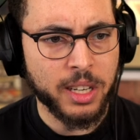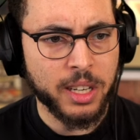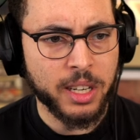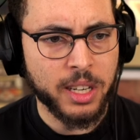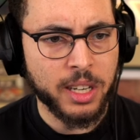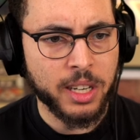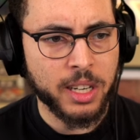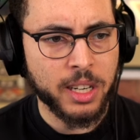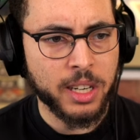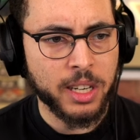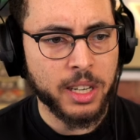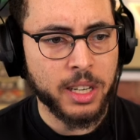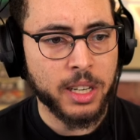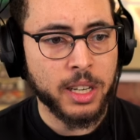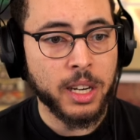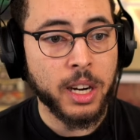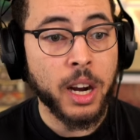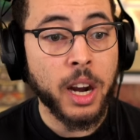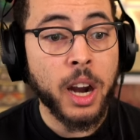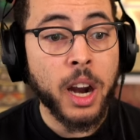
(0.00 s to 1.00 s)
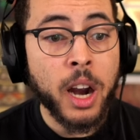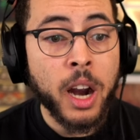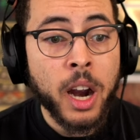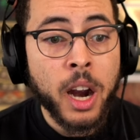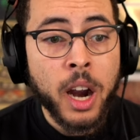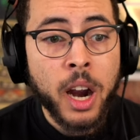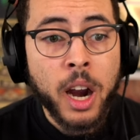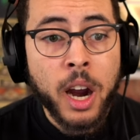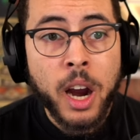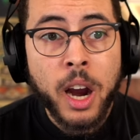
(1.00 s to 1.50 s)

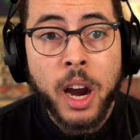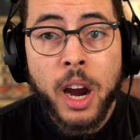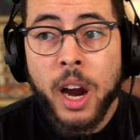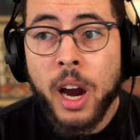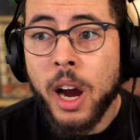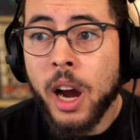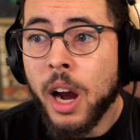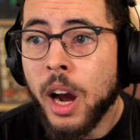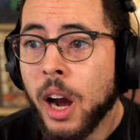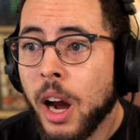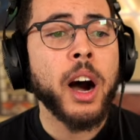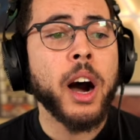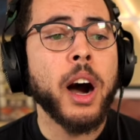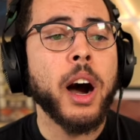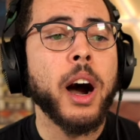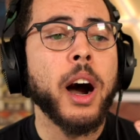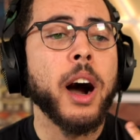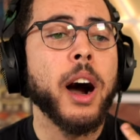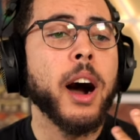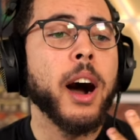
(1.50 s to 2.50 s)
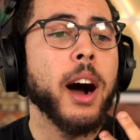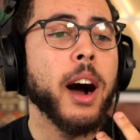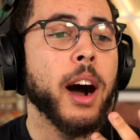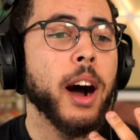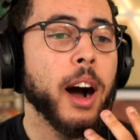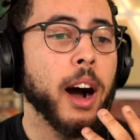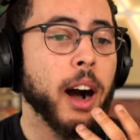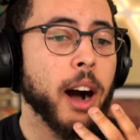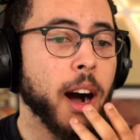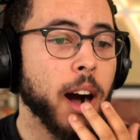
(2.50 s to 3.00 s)

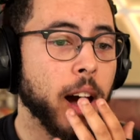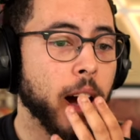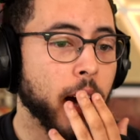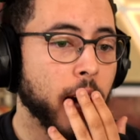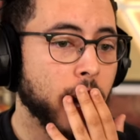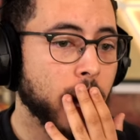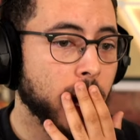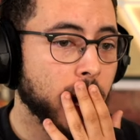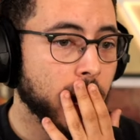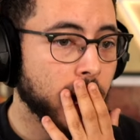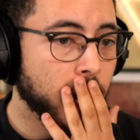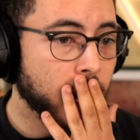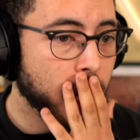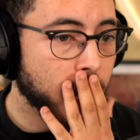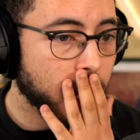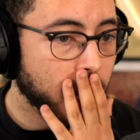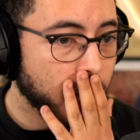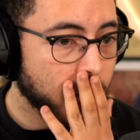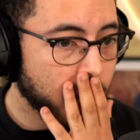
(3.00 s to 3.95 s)
No one is speaking in this clip.